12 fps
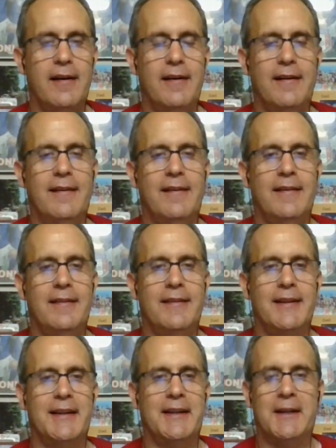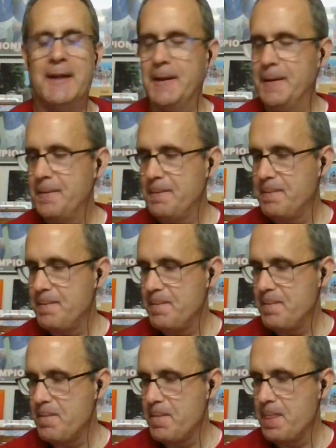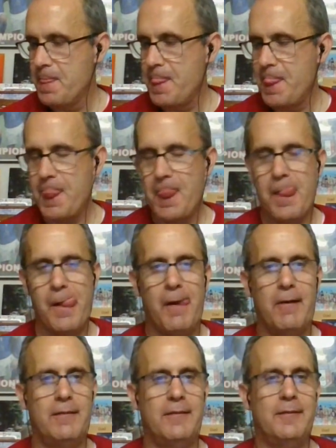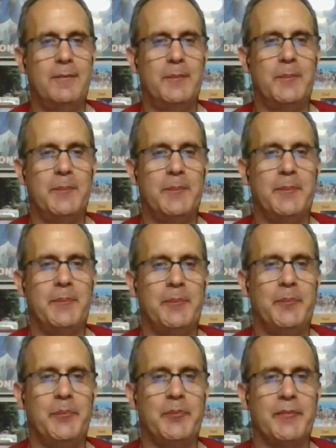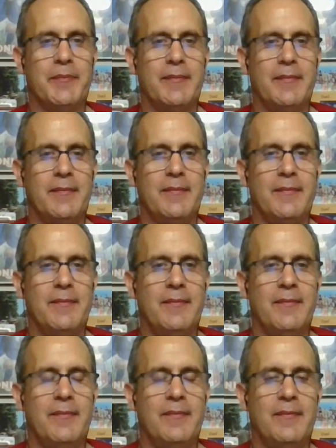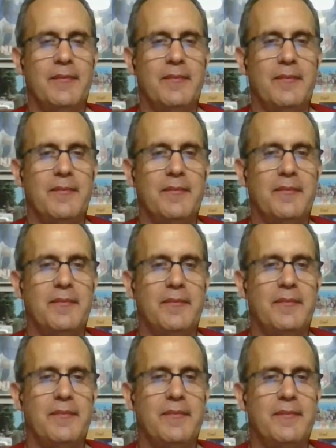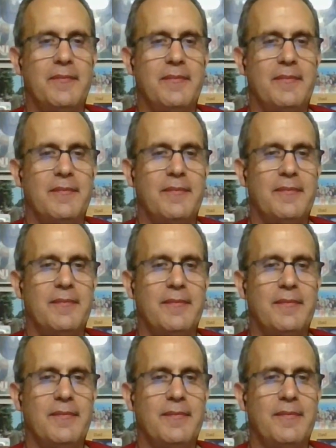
This person isn't speaking.